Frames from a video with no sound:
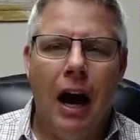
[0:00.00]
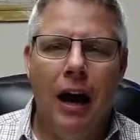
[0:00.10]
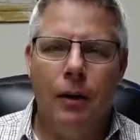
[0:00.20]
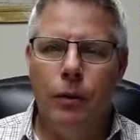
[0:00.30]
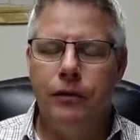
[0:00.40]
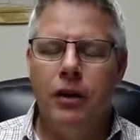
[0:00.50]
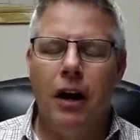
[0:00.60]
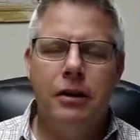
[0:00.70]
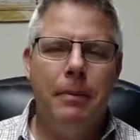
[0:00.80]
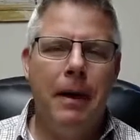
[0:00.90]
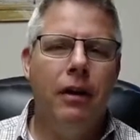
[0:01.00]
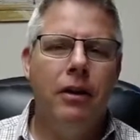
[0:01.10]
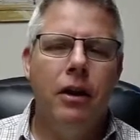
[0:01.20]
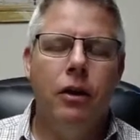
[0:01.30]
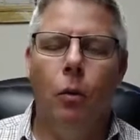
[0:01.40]
We've talked about
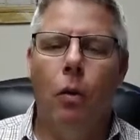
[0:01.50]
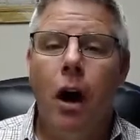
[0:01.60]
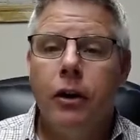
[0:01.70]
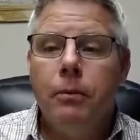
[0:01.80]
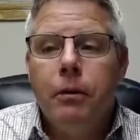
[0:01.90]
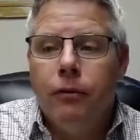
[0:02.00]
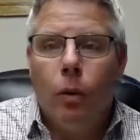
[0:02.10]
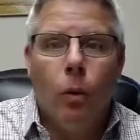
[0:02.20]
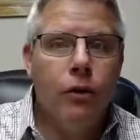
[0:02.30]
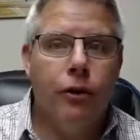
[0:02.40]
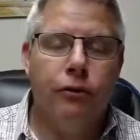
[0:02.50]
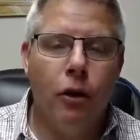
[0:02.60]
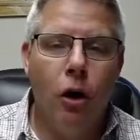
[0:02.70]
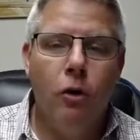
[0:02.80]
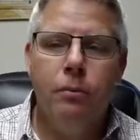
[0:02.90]
the water before the
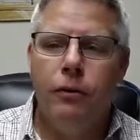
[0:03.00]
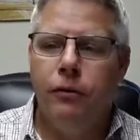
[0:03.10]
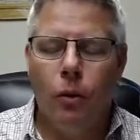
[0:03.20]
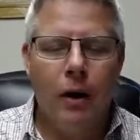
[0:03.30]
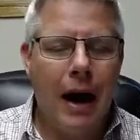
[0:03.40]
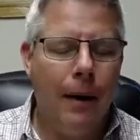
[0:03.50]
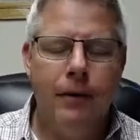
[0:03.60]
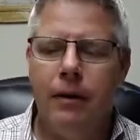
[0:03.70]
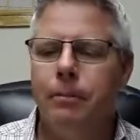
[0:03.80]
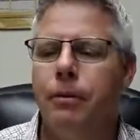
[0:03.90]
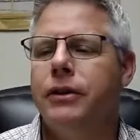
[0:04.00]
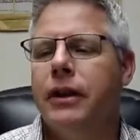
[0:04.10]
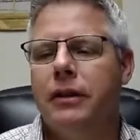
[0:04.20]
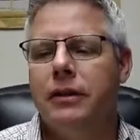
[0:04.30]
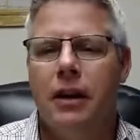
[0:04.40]
throne, before how it
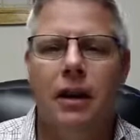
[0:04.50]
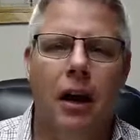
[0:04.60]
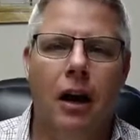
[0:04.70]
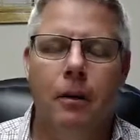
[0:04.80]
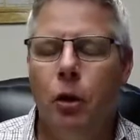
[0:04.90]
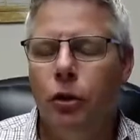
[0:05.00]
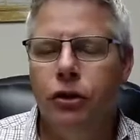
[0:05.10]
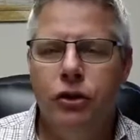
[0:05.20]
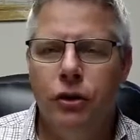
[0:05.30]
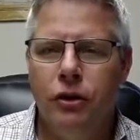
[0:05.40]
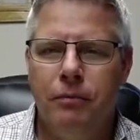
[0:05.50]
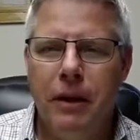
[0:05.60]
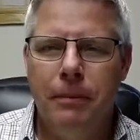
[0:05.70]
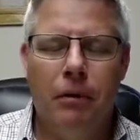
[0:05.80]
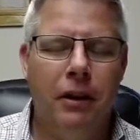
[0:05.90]
represents a multitude of
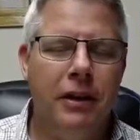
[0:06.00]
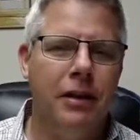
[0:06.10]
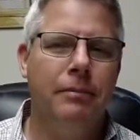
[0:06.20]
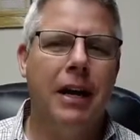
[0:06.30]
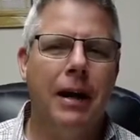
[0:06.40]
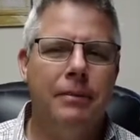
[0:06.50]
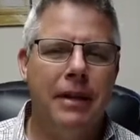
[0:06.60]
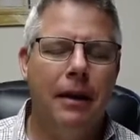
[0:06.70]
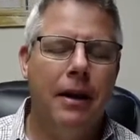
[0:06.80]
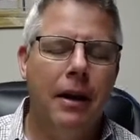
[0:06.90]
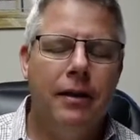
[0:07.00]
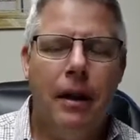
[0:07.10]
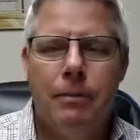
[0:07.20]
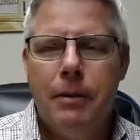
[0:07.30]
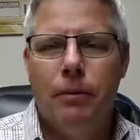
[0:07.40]
people, and sometimes that
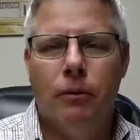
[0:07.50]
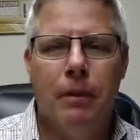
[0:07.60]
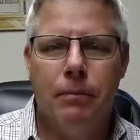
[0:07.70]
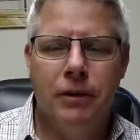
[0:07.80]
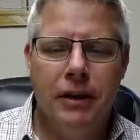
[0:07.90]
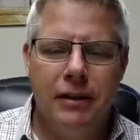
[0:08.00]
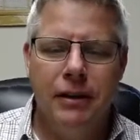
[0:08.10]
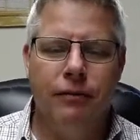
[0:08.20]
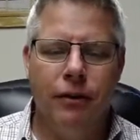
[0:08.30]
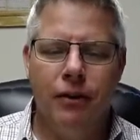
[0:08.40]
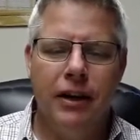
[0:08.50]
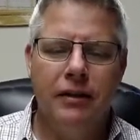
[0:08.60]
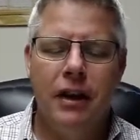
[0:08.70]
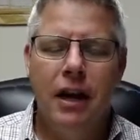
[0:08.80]
people represents different things.